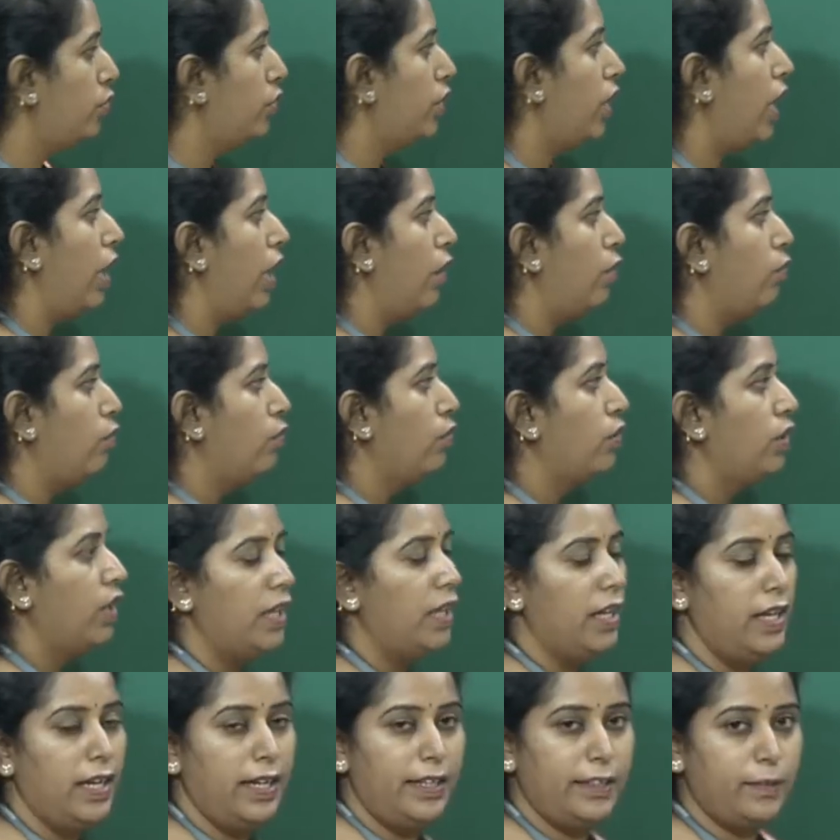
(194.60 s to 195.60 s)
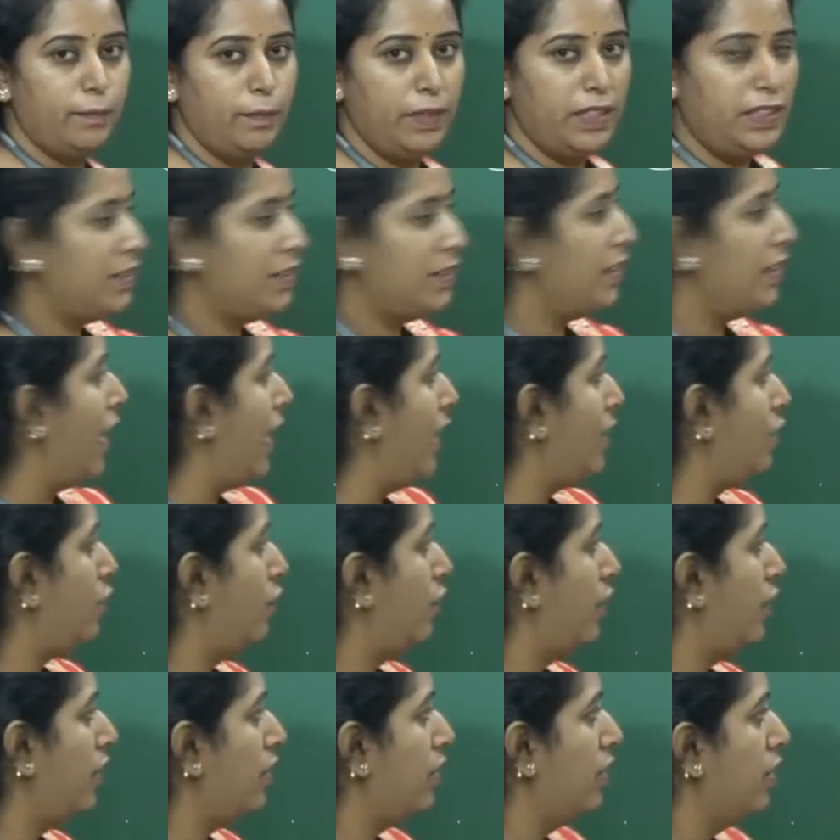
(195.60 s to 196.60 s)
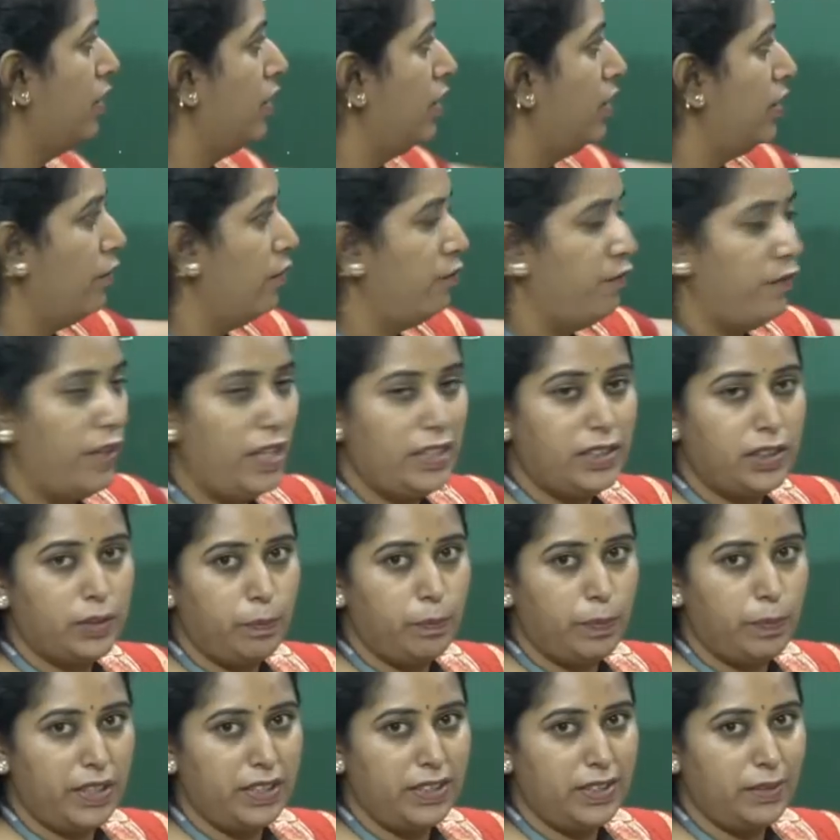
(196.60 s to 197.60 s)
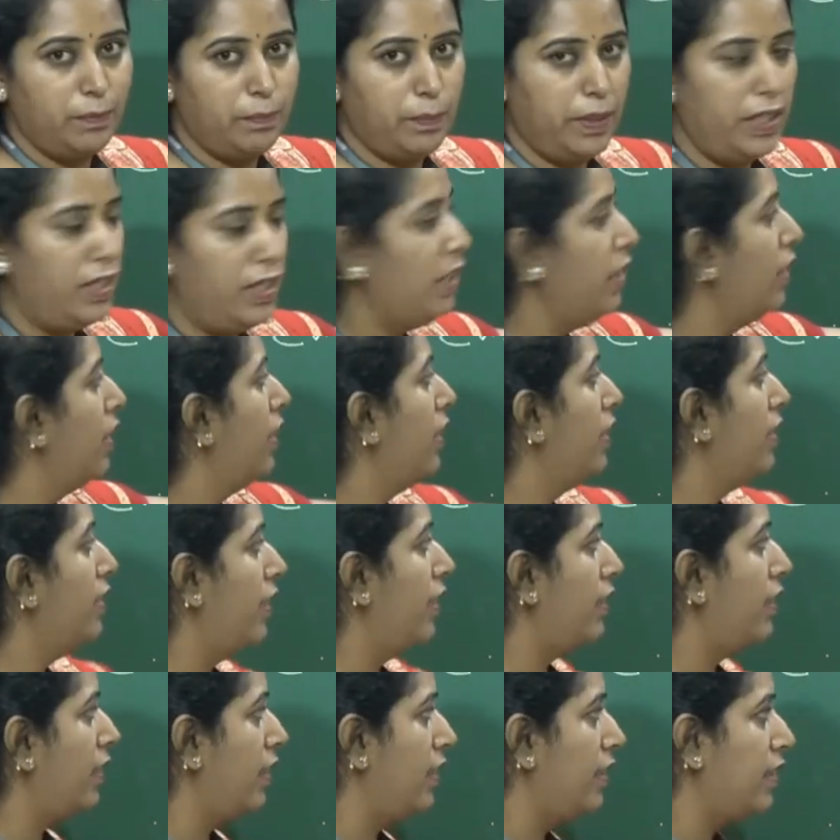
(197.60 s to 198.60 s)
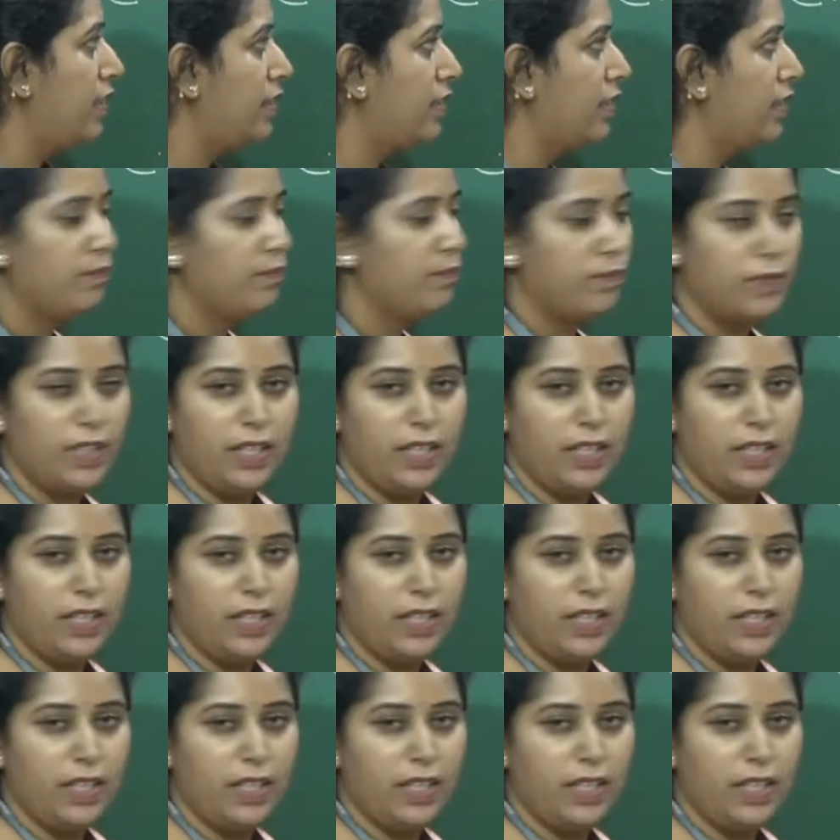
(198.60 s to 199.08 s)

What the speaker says: now let me start with the first principle, that is